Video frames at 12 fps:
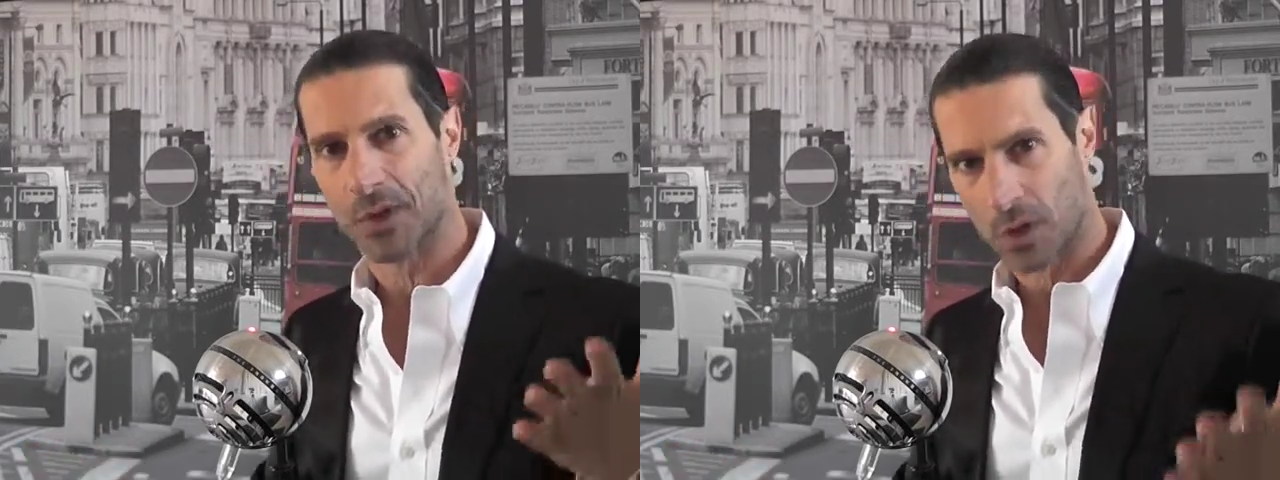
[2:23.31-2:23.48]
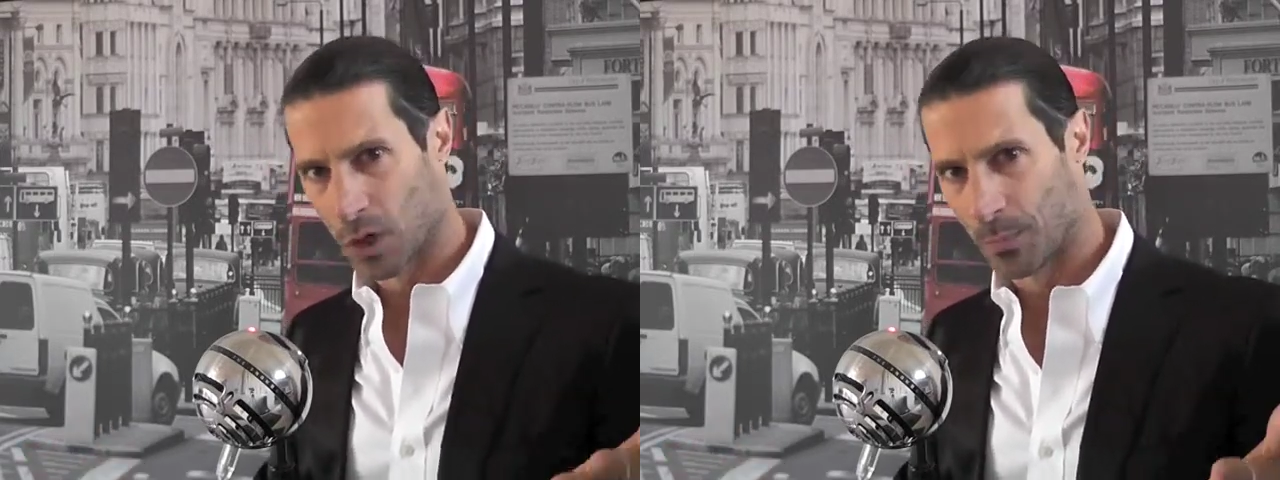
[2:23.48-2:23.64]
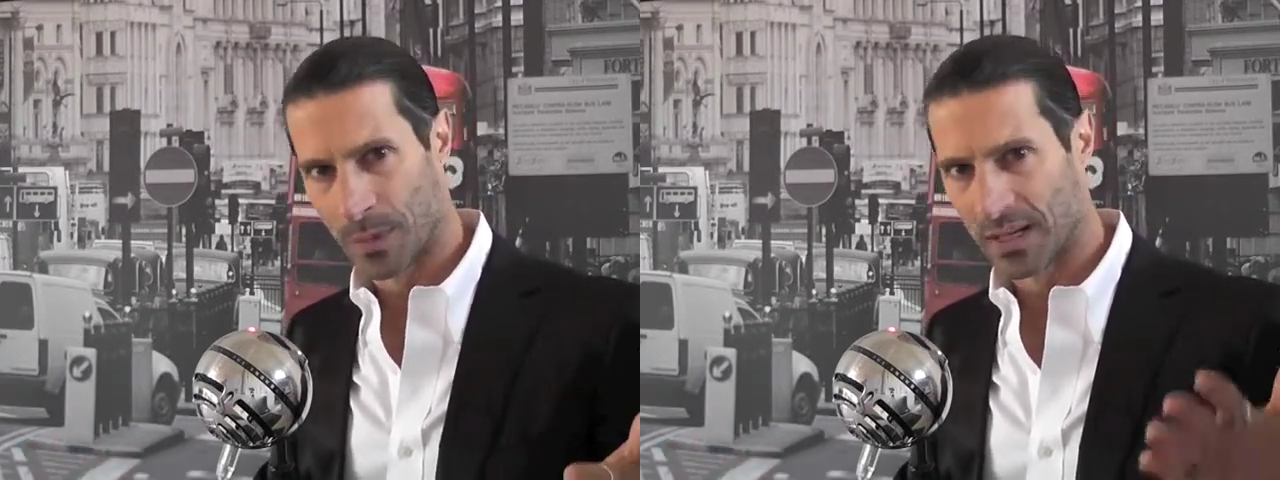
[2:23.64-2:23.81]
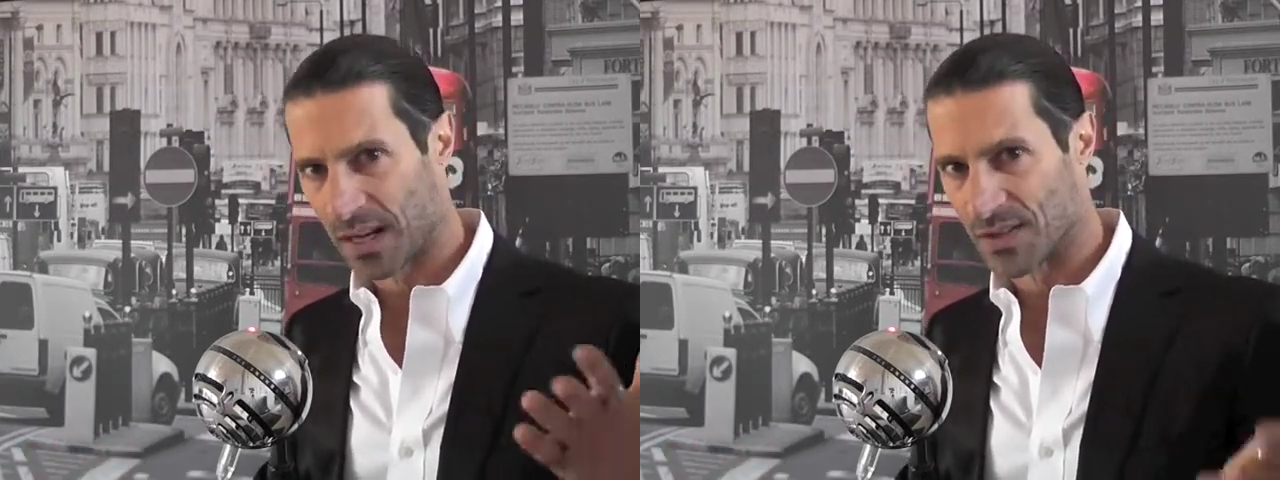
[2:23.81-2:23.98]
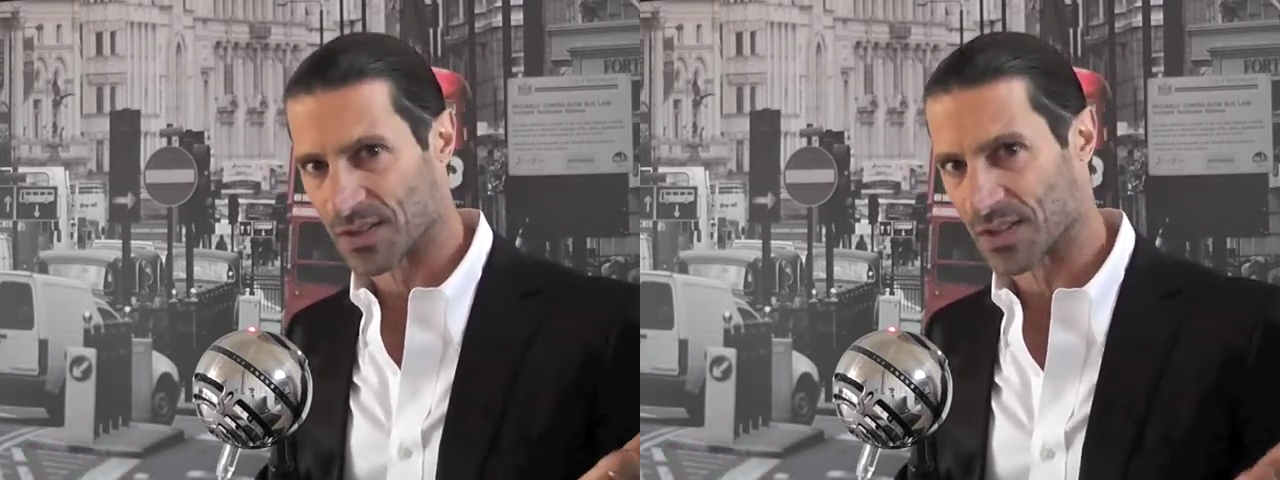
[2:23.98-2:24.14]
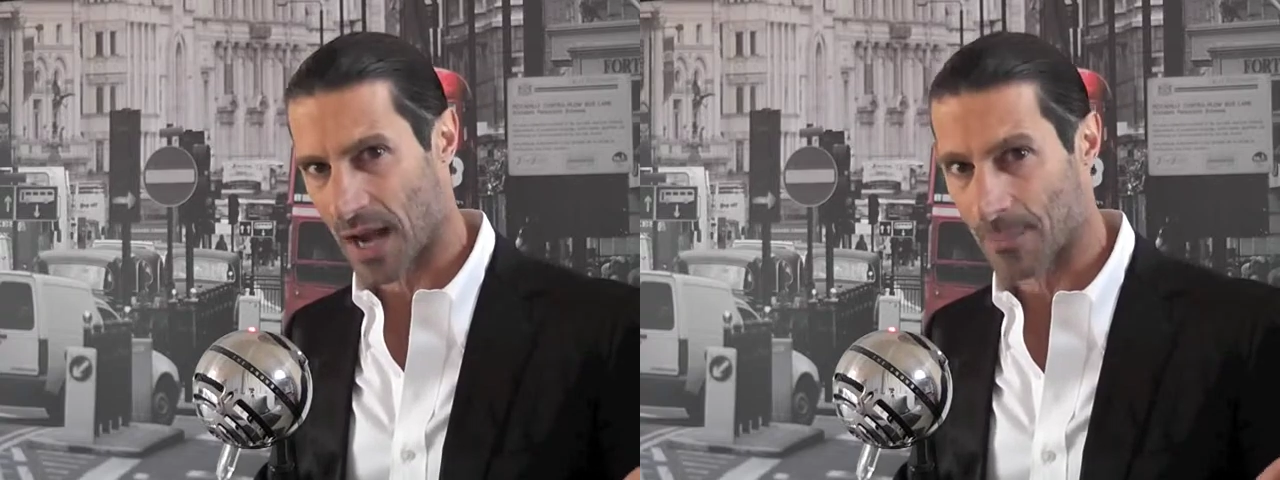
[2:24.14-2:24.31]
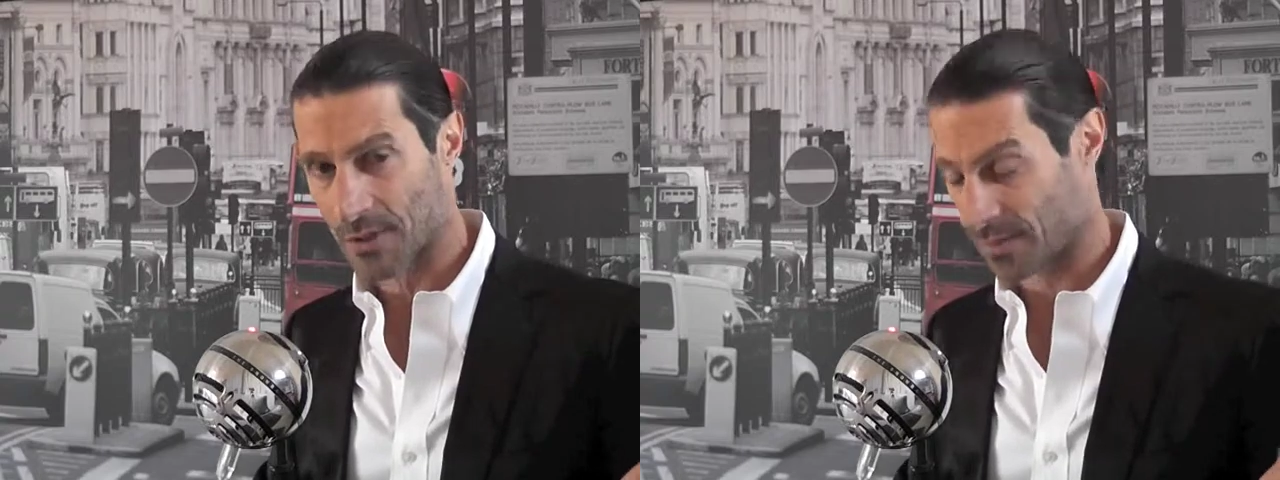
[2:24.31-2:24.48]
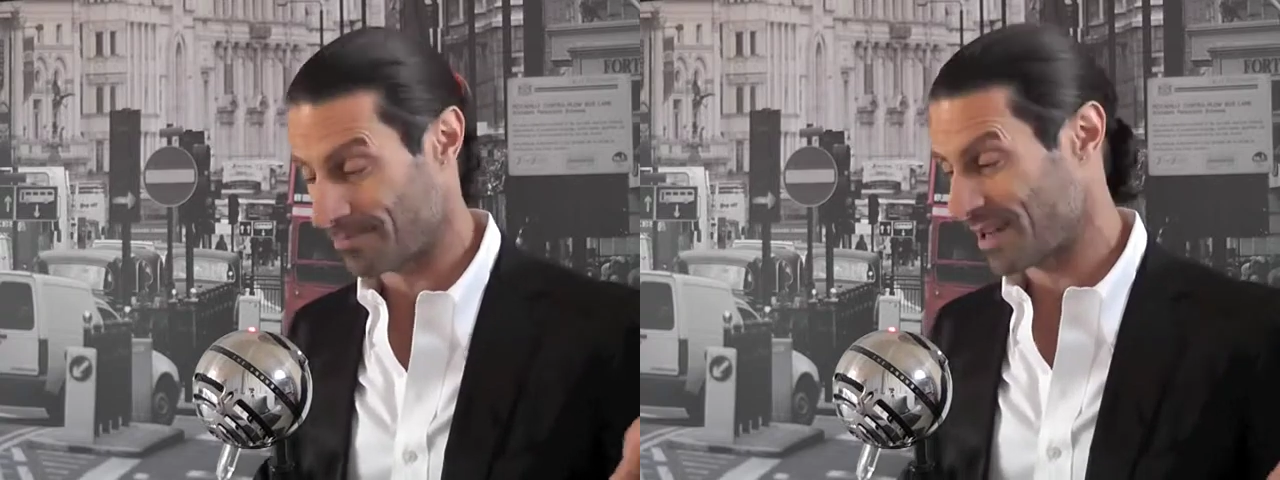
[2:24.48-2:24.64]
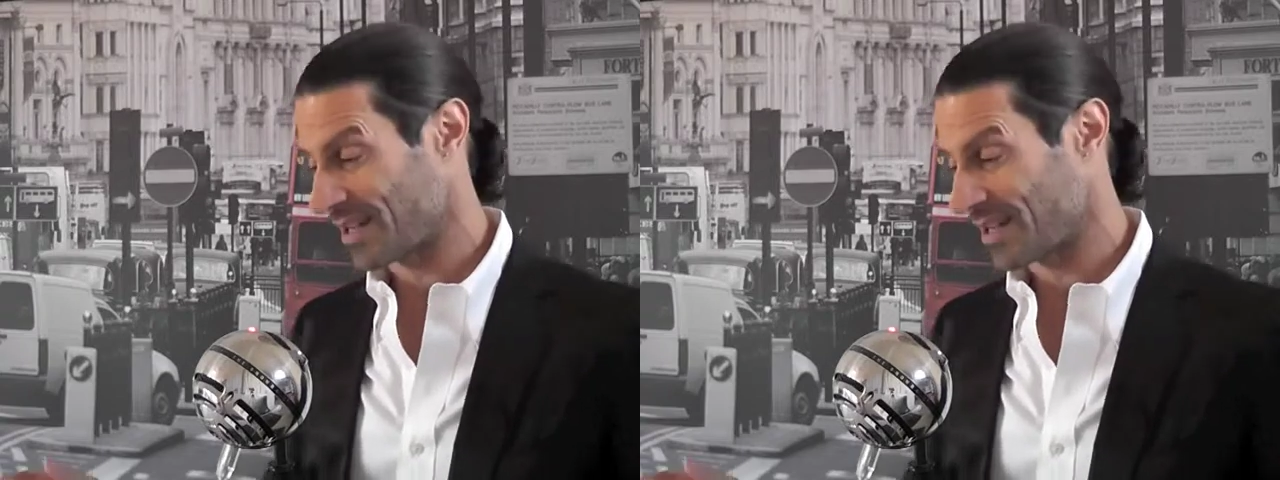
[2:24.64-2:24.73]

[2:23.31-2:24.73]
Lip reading: for human consumption.